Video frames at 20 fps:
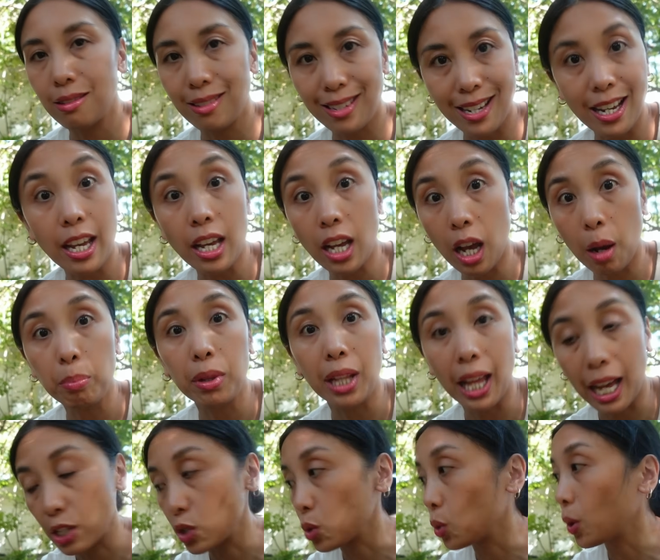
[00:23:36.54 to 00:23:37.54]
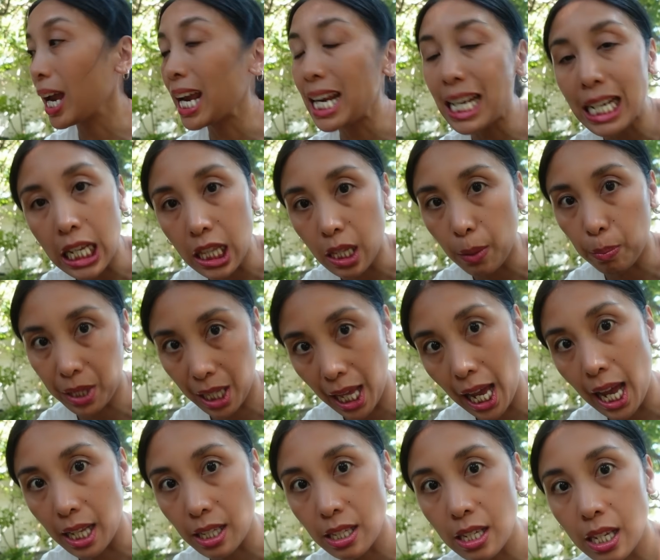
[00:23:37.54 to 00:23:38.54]
digging up plants or eating the
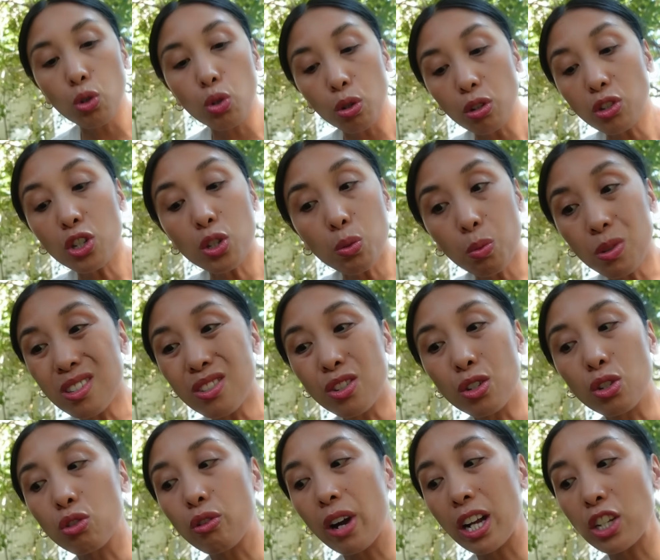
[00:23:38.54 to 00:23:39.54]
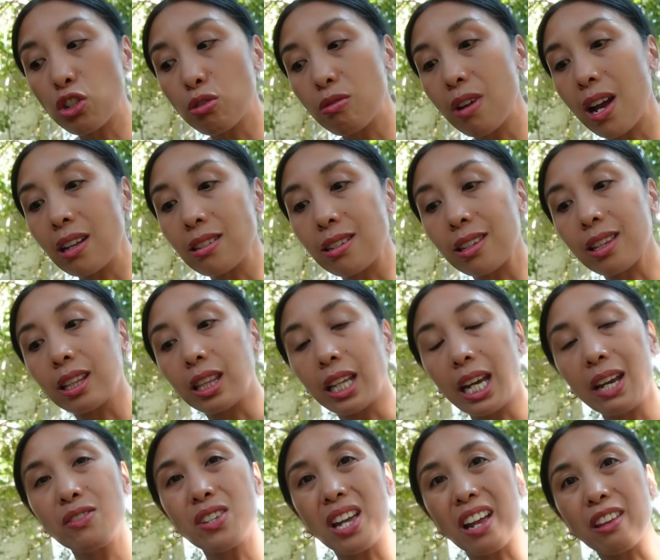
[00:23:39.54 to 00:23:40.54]
plants. Chook just wants to scratch around at the
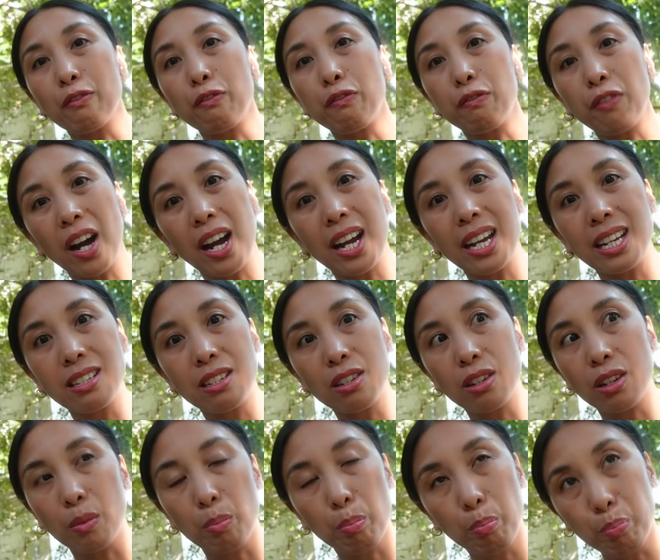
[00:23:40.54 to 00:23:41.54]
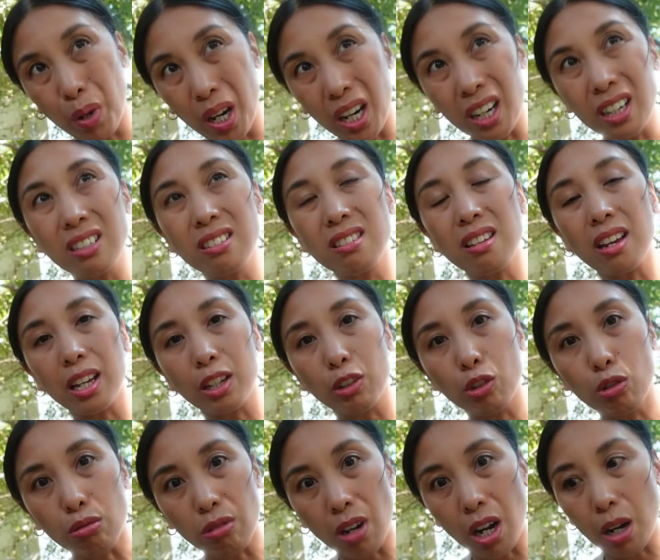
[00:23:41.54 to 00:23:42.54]
leaves and find bugs and
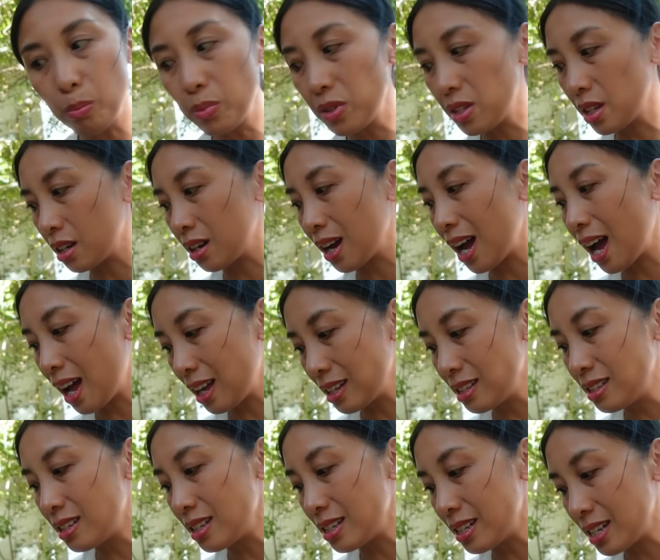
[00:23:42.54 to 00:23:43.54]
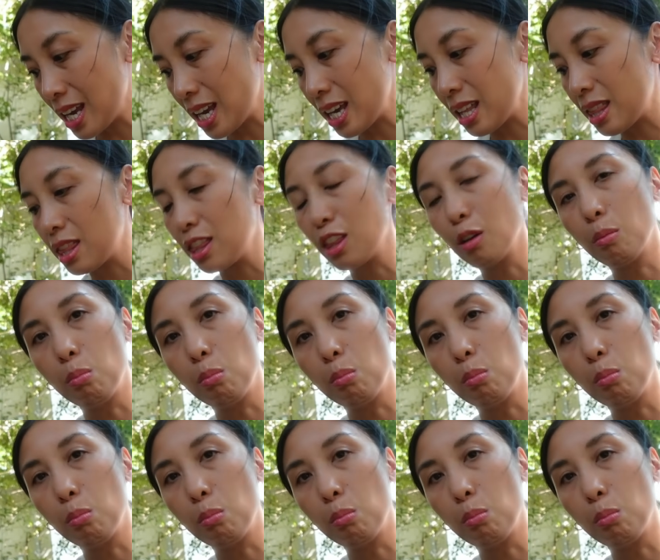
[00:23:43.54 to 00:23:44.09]
grubs that are underneath the